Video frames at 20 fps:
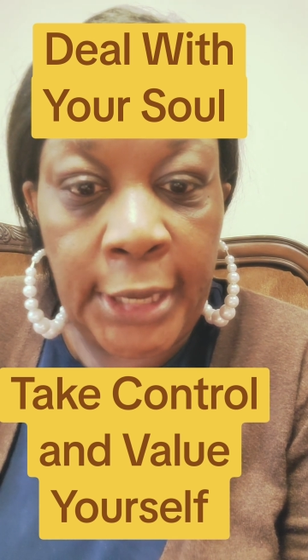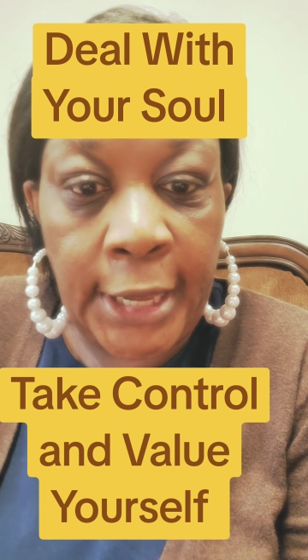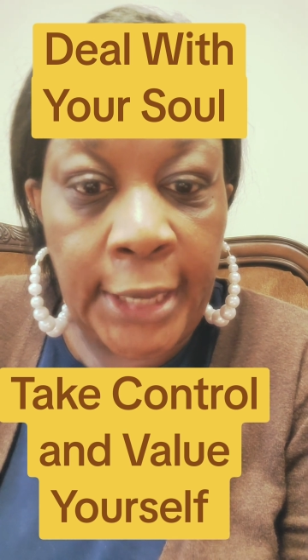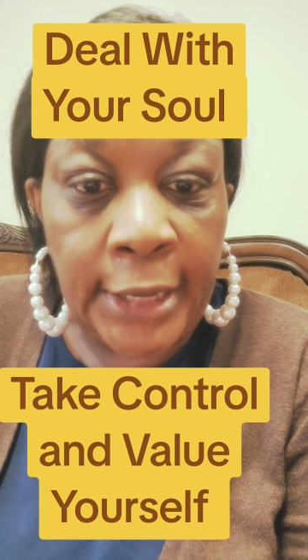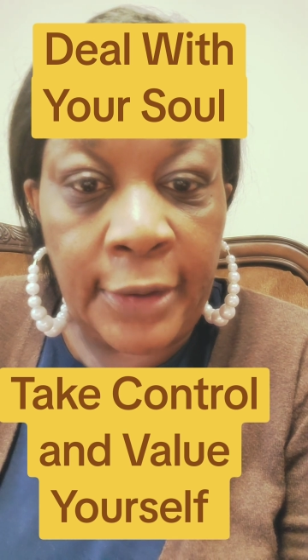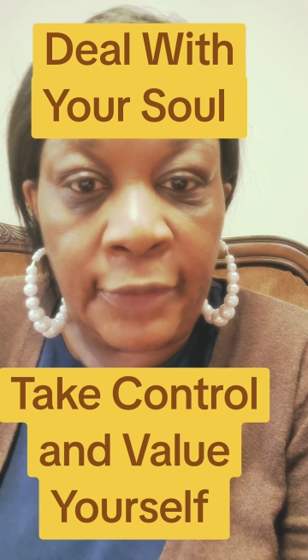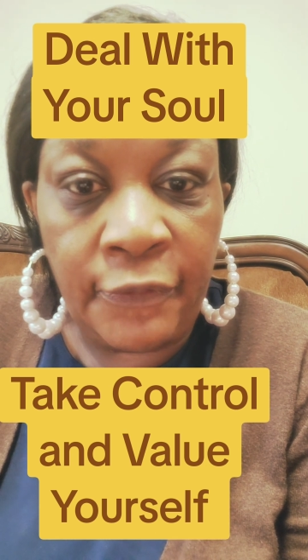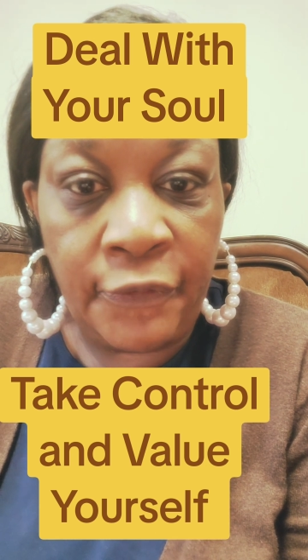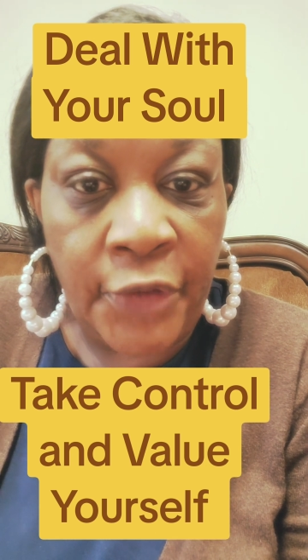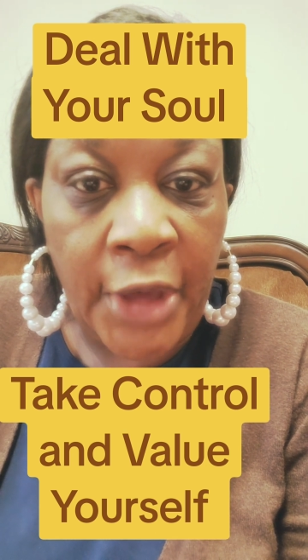
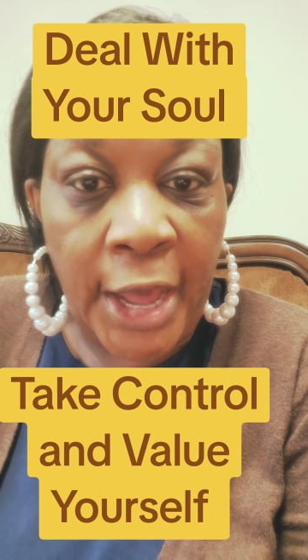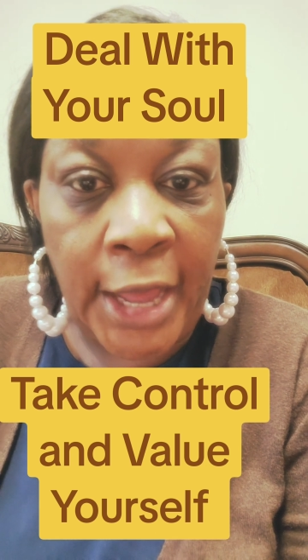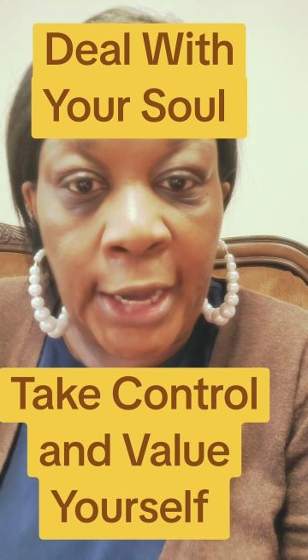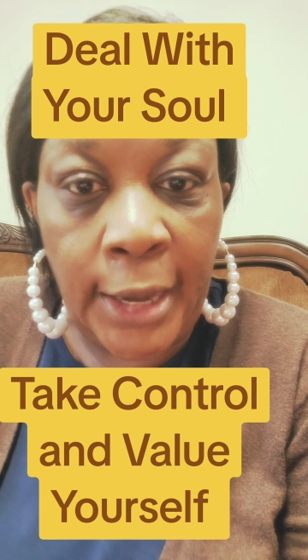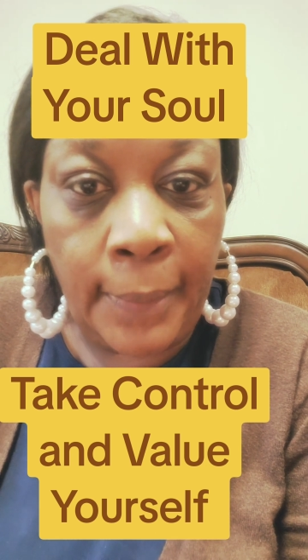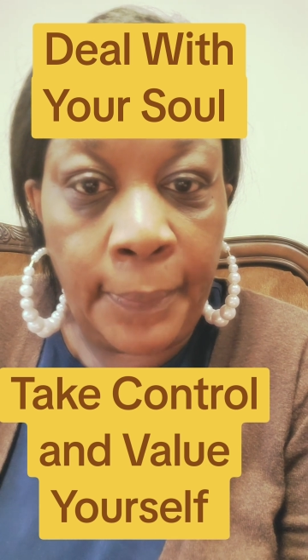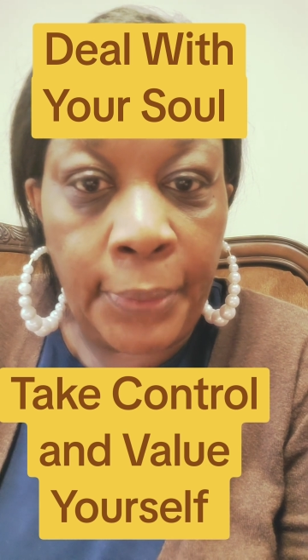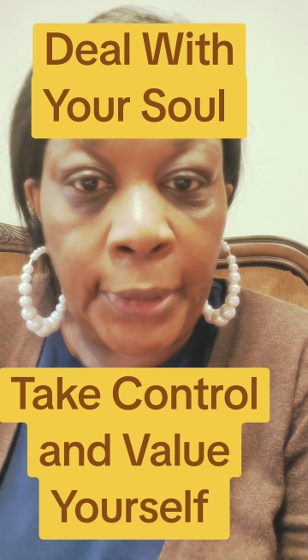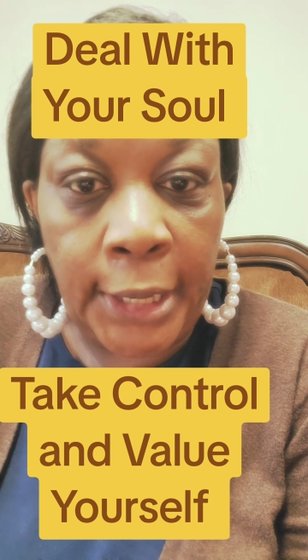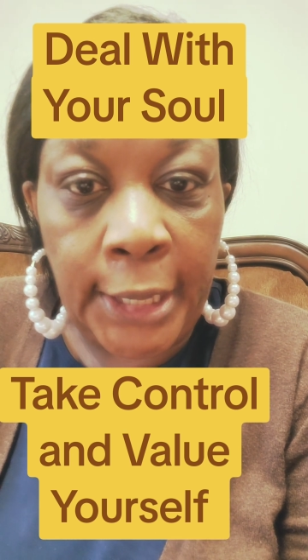that
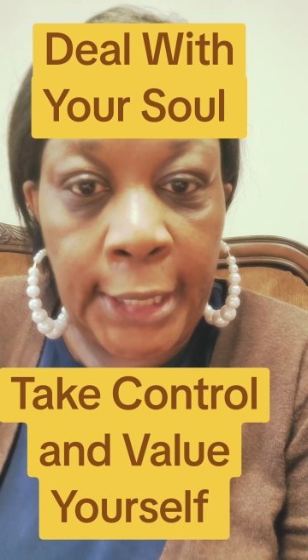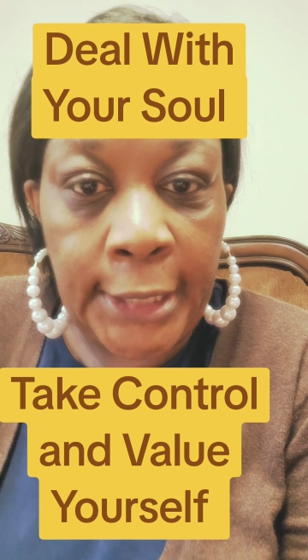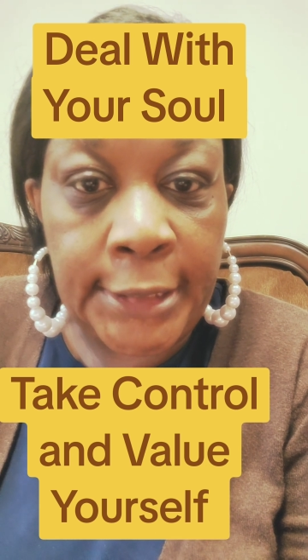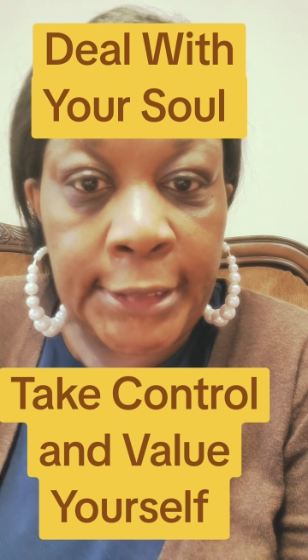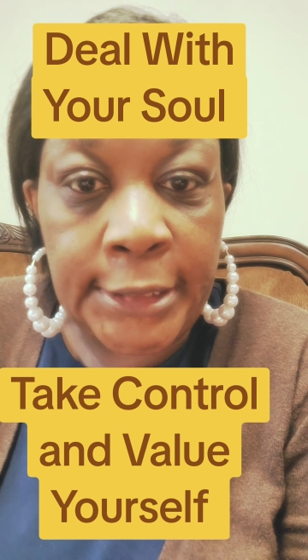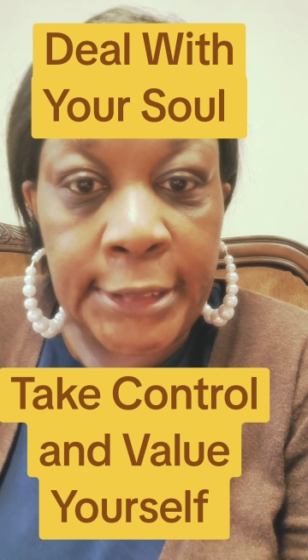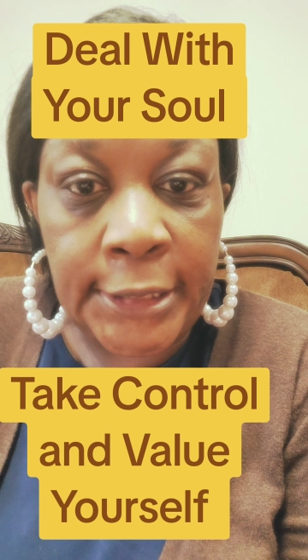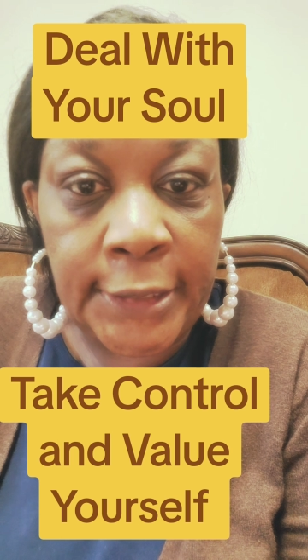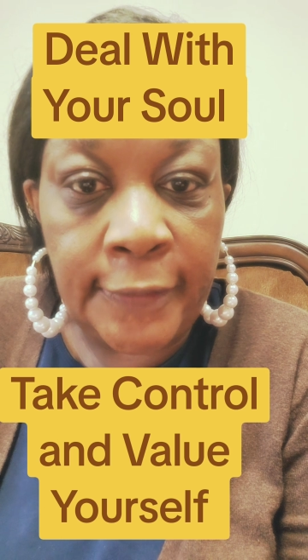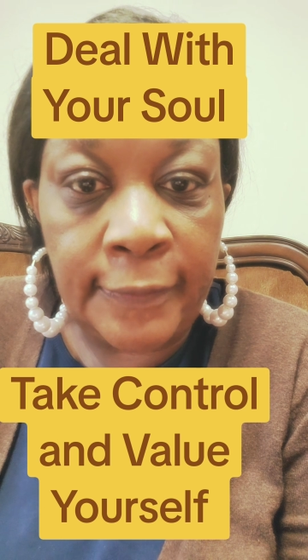divided
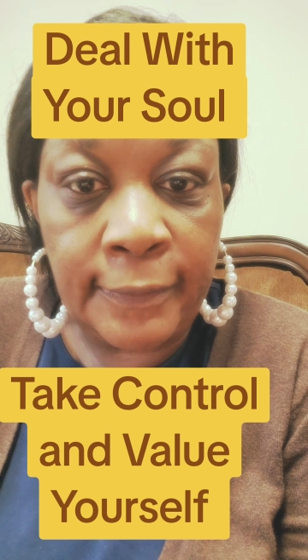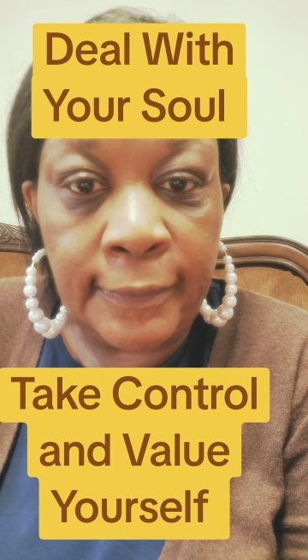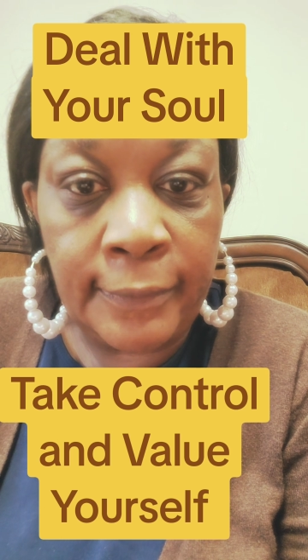place